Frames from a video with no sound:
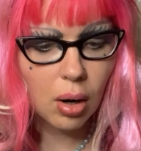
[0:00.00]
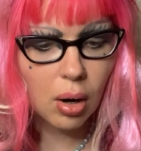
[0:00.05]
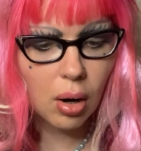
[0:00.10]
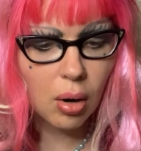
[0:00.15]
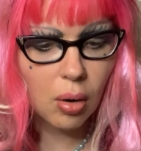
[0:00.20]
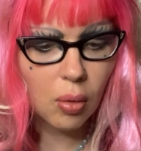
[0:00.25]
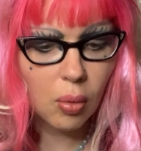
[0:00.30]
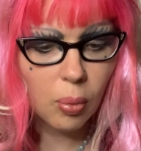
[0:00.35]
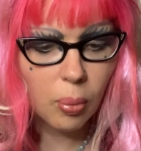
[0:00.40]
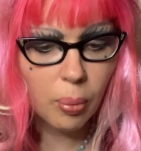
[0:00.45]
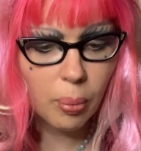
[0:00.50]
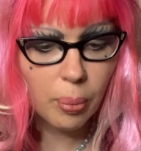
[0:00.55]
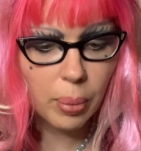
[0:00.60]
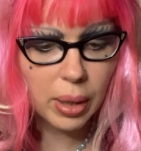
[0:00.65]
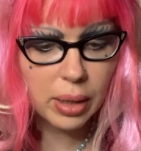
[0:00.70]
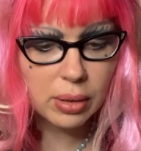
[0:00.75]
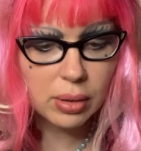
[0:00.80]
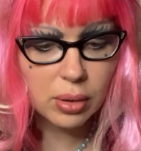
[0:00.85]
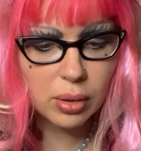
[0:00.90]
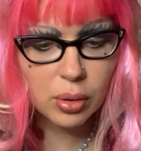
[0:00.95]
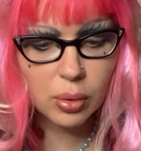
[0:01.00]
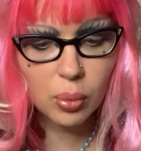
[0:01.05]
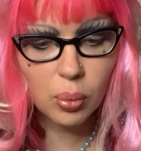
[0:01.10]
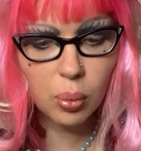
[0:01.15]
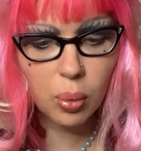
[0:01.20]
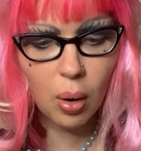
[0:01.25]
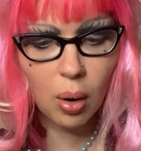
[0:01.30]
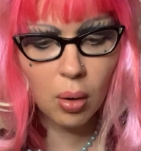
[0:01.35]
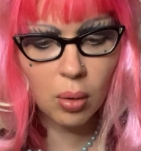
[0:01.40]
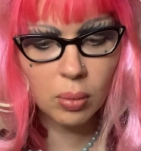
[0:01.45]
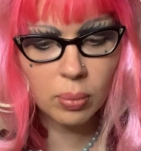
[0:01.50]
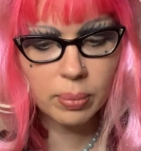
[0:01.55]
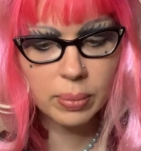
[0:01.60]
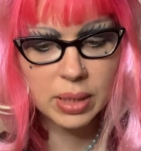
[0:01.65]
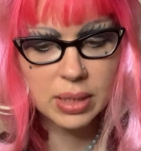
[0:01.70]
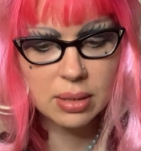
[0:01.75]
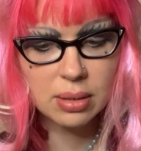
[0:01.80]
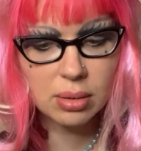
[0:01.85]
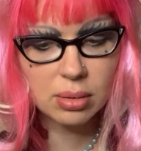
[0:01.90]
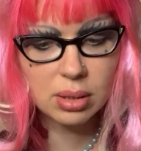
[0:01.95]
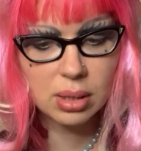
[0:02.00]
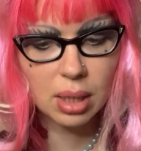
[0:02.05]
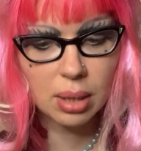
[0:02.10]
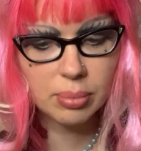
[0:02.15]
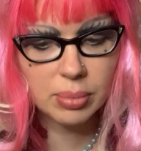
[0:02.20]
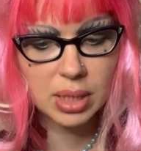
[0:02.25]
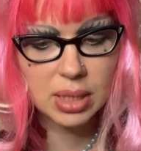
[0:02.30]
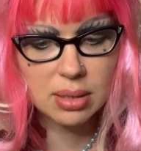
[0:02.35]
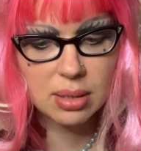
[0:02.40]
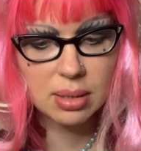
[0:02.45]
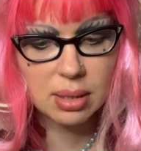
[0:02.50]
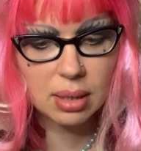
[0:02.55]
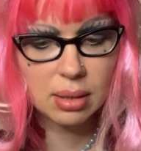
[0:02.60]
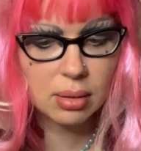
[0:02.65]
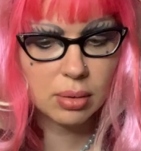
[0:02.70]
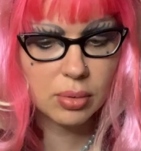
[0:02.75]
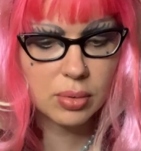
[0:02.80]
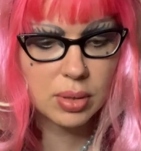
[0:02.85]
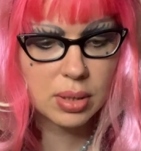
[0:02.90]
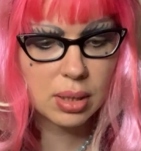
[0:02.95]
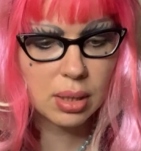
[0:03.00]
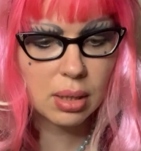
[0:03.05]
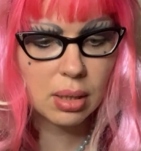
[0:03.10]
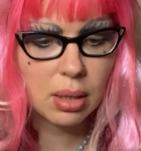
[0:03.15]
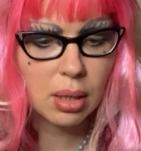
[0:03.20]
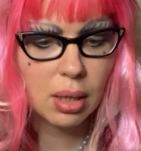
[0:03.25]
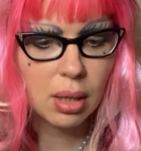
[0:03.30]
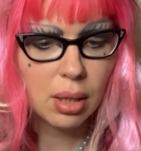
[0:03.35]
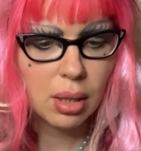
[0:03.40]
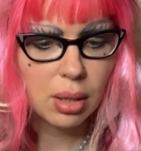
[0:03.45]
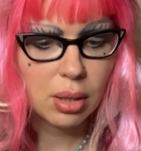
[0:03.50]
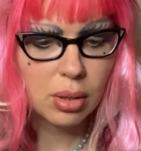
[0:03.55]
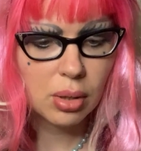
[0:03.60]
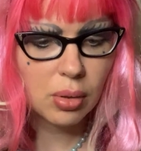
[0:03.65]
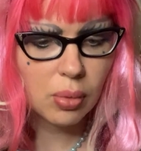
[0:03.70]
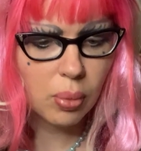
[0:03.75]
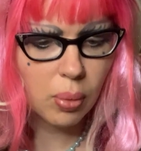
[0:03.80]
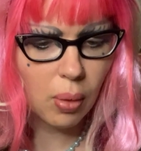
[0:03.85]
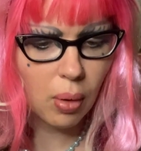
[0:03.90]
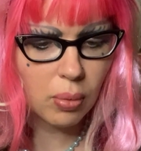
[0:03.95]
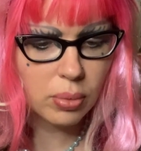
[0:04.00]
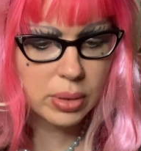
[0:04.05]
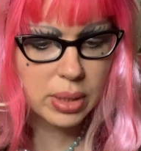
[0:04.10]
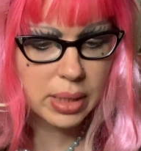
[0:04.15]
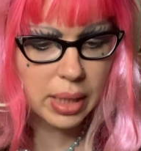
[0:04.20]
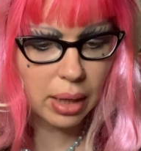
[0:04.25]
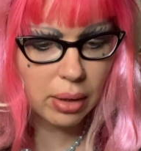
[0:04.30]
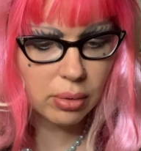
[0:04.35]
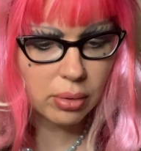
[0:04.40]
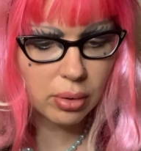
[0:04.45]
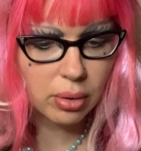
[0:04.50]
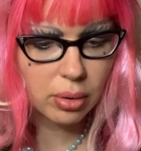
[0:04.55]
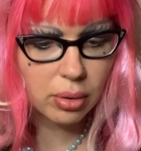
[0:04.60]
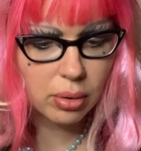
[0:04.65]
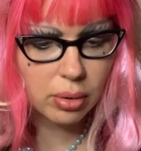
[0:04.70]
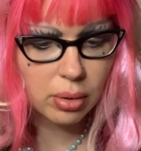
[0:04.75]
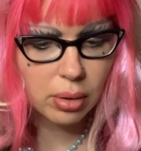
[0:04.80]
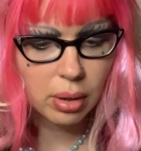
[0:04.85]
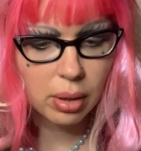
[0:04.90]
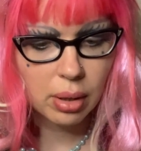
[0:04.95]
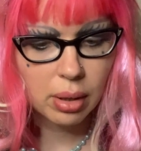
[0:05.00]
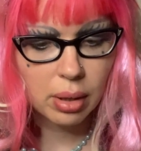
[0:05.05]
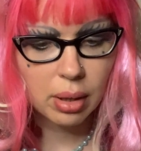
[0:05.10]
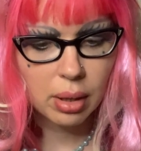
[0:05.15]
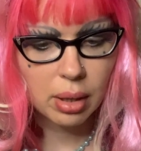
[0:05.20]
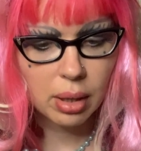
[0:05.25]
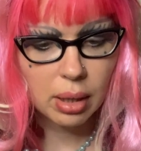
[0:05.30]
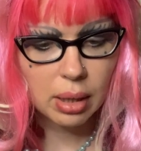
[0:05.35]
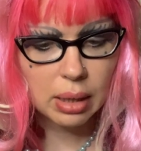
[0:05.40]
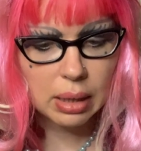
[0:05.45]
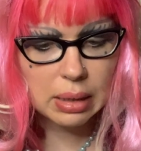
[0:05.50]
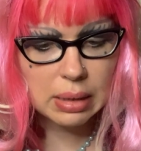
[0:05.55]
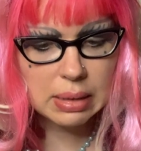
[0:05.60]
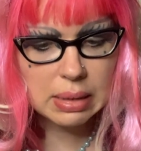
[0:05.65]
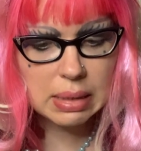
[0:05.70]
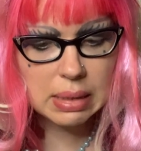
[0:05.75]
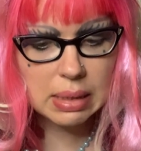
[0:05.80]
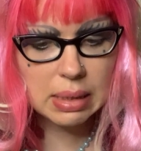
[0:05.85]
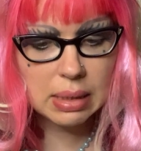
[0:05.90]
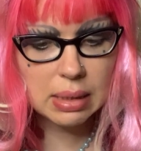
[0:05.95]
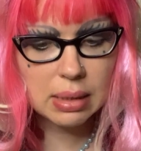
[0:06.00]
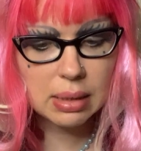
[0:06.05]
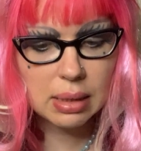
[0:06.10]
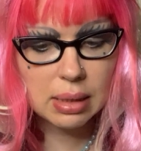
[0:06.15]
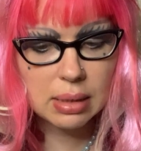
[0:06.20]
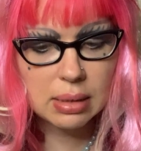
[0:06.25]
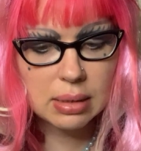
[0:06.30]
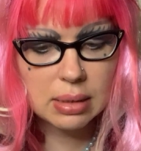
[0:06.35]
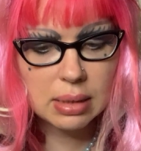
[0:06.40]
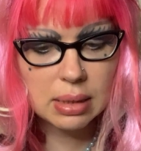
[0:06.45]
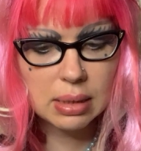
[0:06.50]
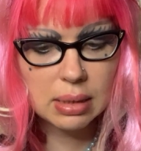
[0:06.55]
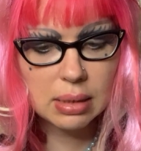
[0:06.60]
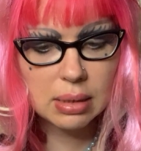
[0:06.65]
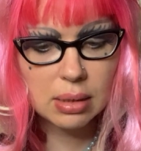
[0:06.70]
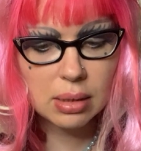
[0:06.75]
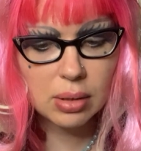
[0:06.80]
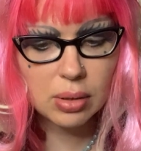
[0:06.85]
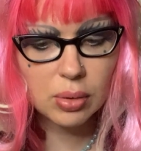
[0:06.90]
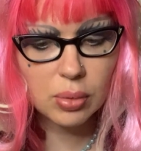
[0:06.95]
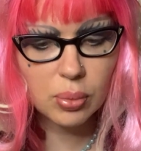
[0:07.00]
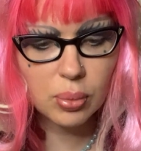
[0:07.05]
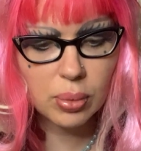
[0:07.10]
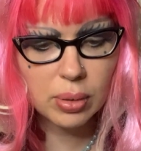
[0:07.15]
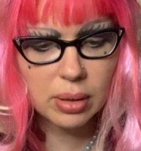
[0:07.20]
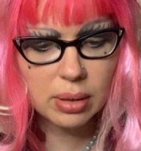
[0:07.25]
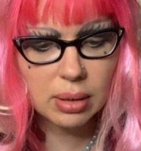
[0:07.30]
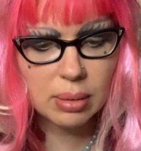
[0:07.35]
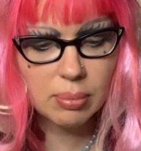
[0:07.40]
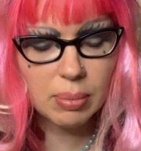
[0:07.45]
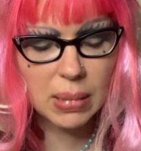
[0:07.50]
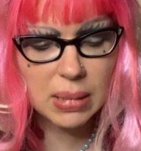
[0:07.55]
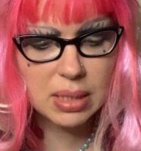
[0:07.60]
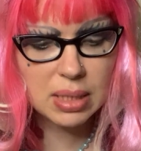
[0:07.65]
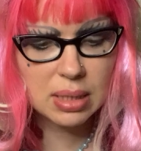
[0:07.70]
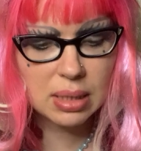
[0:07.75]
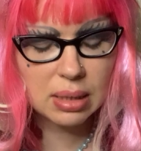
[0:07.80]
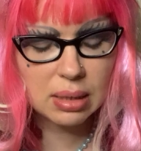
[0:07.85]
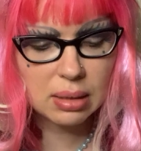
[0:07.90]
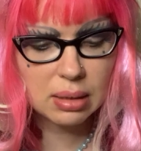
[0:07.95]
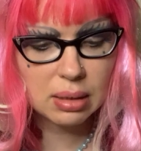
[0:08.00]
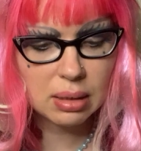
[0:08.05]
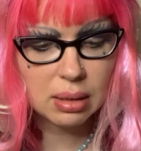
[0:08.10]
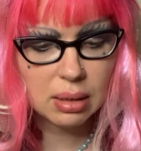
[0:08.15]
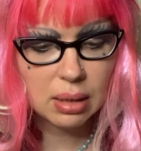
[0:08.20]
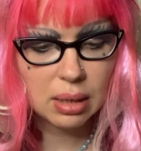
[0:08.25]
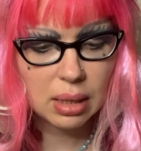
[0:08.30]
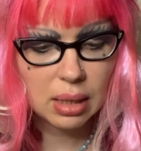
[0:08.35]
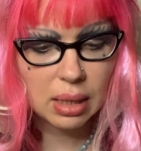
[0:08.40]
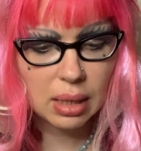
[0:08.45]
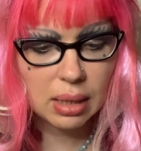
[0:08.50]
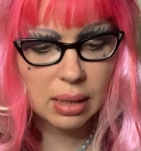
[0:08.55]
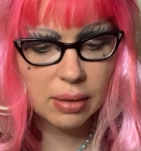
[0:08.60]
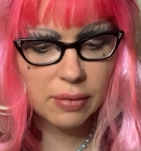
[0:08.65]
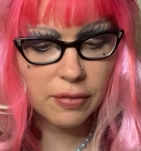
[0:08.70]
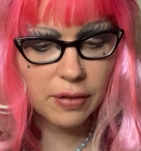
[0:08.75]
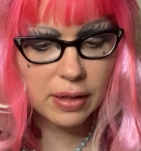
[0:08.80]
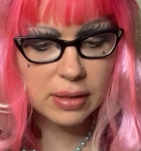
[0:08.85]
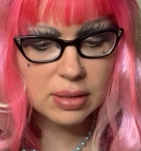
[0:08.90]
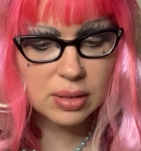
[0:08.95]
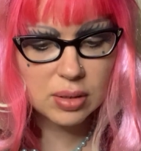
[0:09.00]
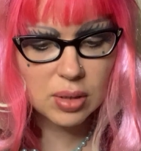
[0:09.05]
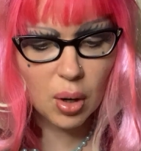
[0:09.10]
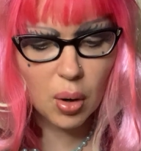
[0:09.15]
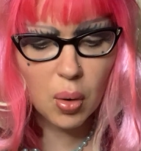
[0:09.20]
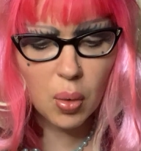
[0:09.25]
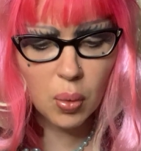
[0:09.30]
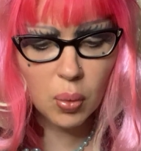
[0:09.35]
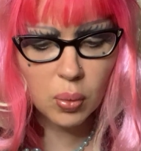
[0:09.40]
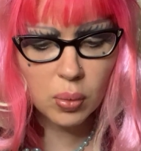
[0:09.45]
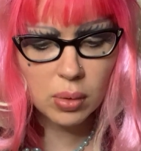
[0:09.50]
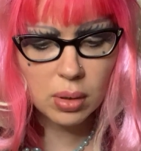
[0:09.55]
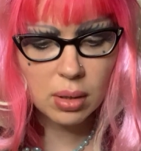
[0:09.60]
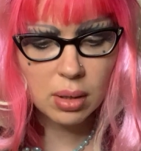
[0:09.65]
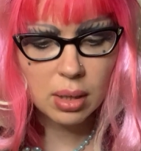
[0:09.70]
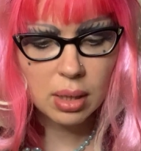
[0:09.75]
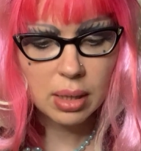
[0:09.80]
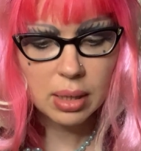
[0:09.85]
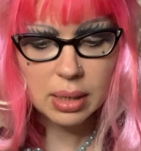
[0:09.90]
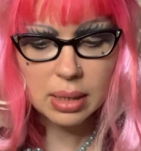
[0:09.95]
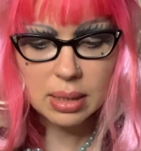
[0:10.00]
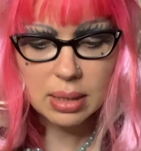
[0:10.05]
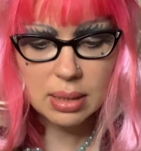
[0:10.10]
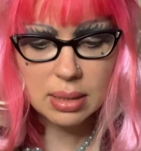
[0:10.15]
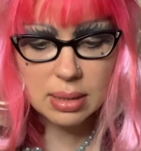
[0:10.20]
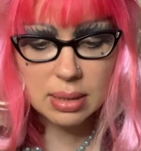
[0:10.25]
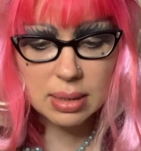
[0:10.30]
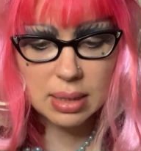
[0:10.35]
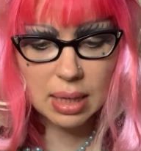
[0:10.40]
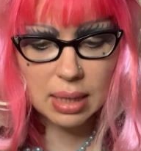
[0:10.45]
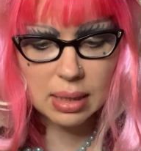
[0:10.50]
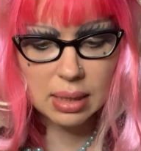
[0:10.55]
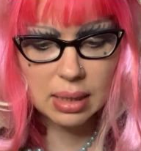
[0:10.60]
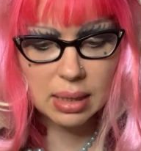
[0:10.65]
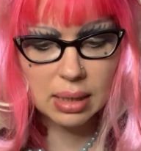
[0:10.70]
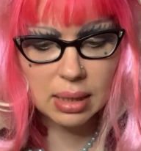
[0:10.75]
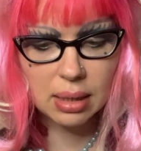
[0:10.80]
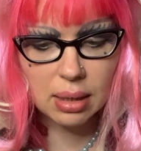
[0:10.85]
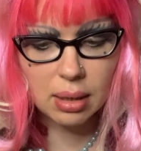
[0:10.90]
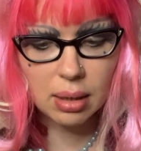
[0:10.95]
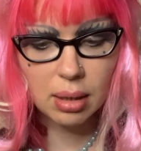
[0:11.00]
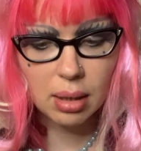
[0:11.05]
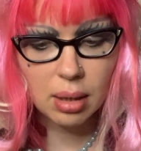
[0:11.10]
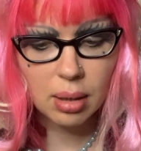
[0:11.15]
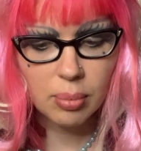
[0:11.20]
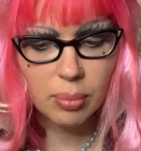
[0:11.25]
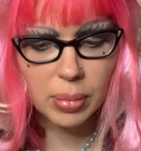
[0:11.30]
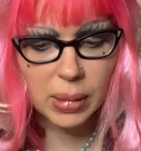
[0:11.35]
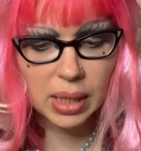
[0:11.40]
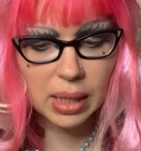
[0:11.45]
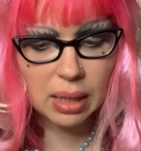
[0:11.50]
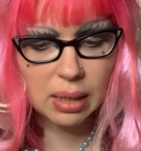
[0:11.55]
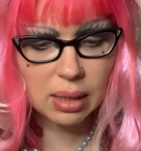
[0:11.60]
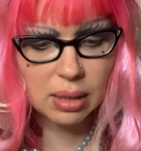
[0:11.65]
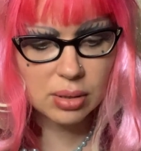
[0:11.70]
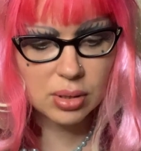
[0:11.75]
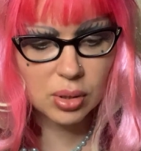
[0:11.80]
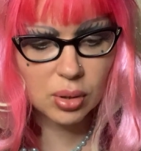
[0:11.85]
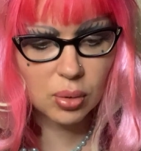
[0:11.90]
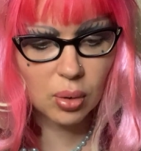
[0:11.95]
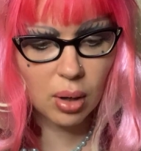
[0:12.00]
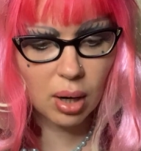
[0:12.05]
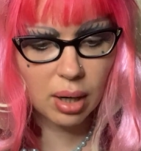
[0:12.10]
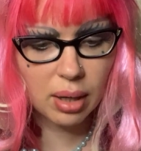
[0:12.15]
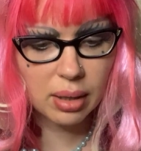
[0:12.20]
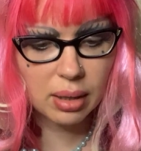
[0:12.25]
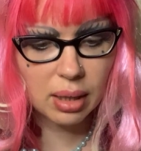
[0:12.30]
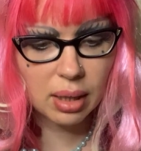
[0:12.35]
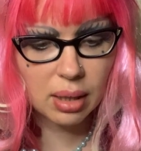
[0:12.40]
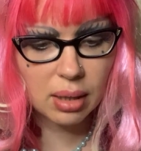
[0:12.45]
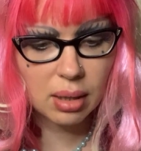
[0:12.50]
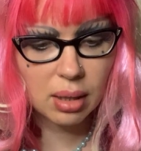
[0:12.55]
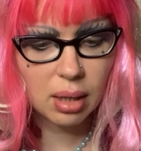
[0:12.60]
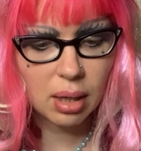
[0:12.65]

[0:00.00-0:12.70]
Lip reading: Oh, but you won't, Mr. Tumnus, said Lucy. You won't tell her. Indeed, you really mustn't. And if I don't, said he, beginning to cry again,